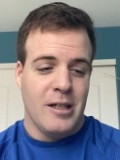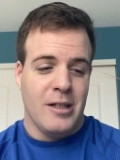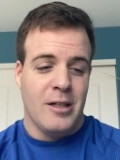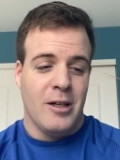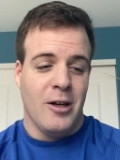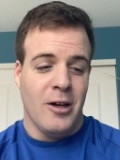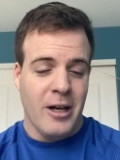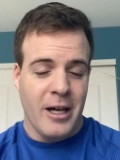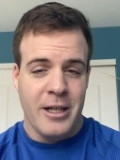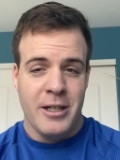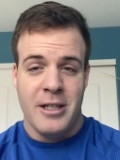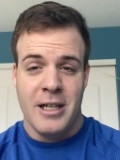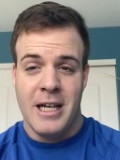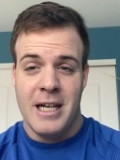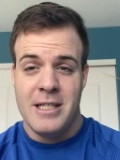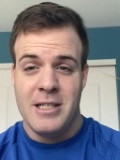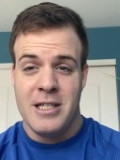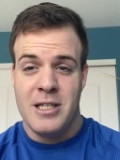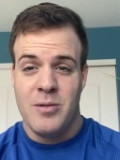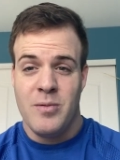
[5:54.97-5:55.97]
All right,
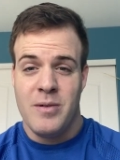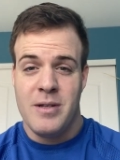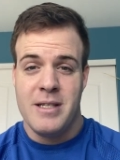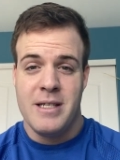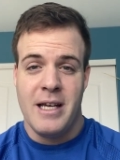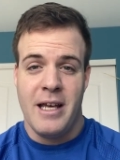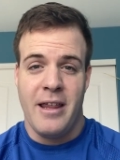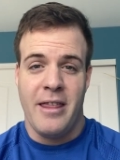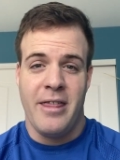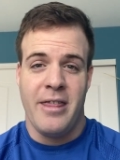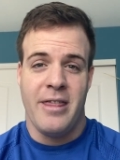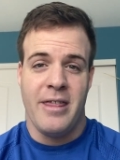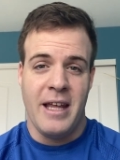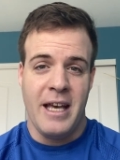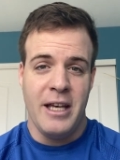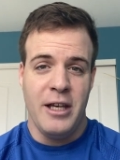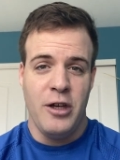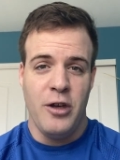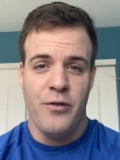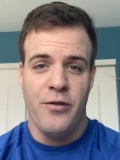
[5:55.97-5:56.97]
guys, I just want to say
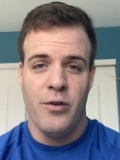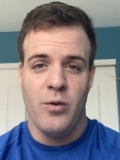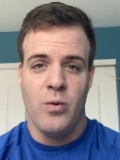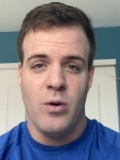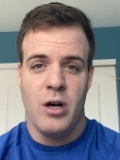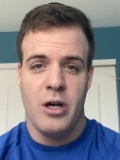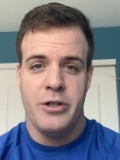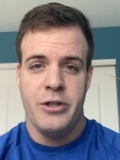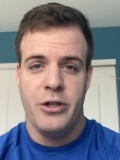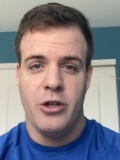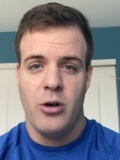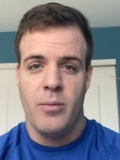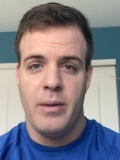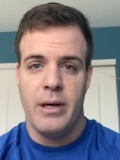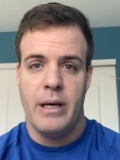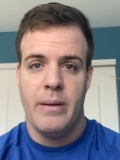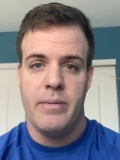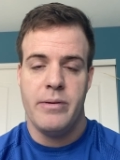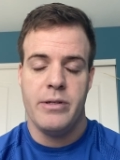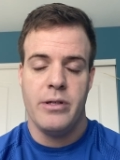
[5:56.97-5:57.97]
thank you for watching all
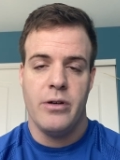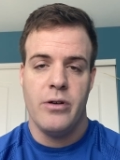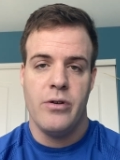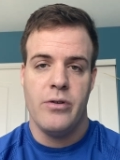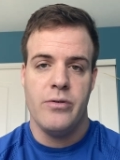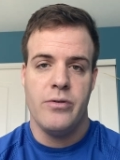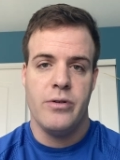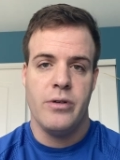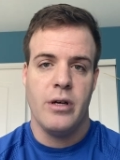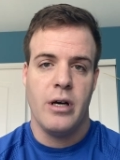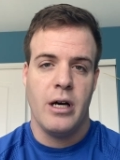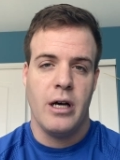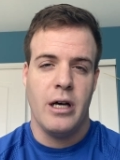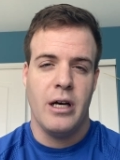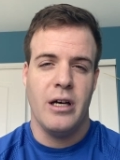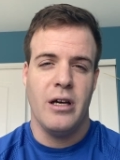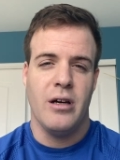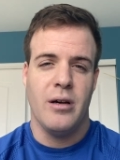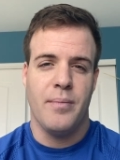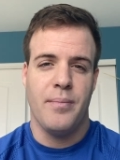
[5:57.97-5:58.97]
my episodes. I
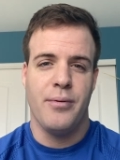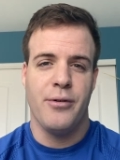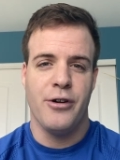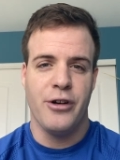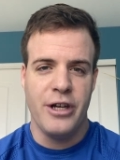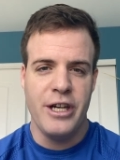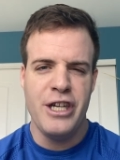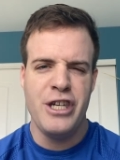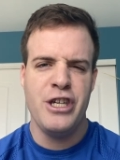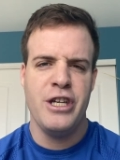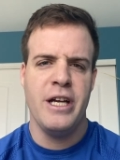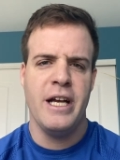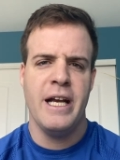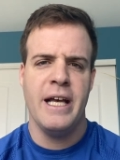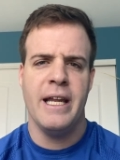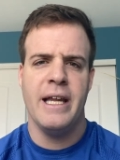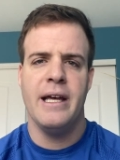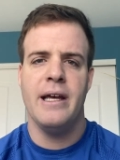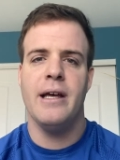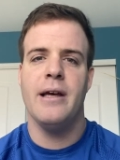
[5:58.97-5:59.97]

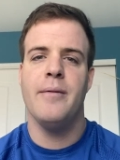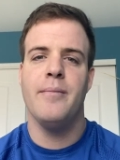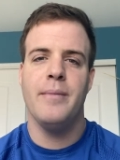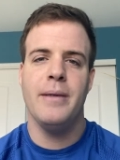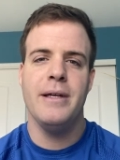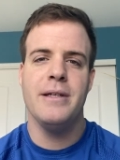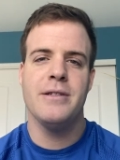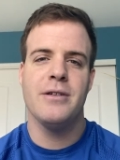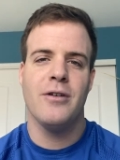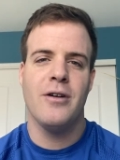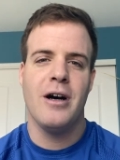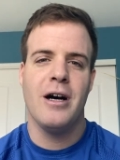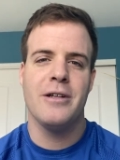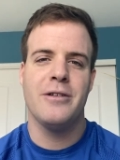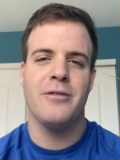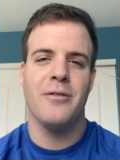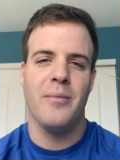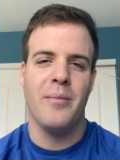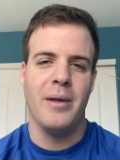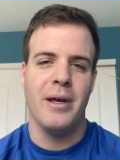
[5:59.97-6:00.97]
appreciate it. It means a
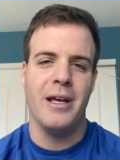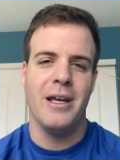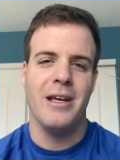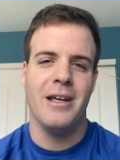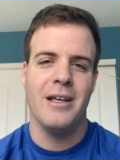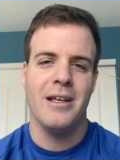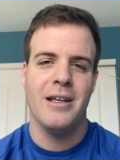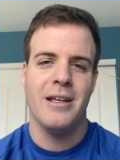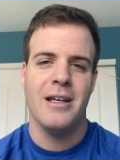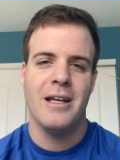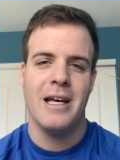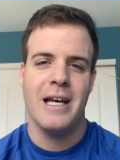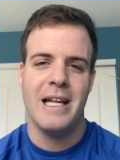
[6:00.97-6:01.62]
lot to me.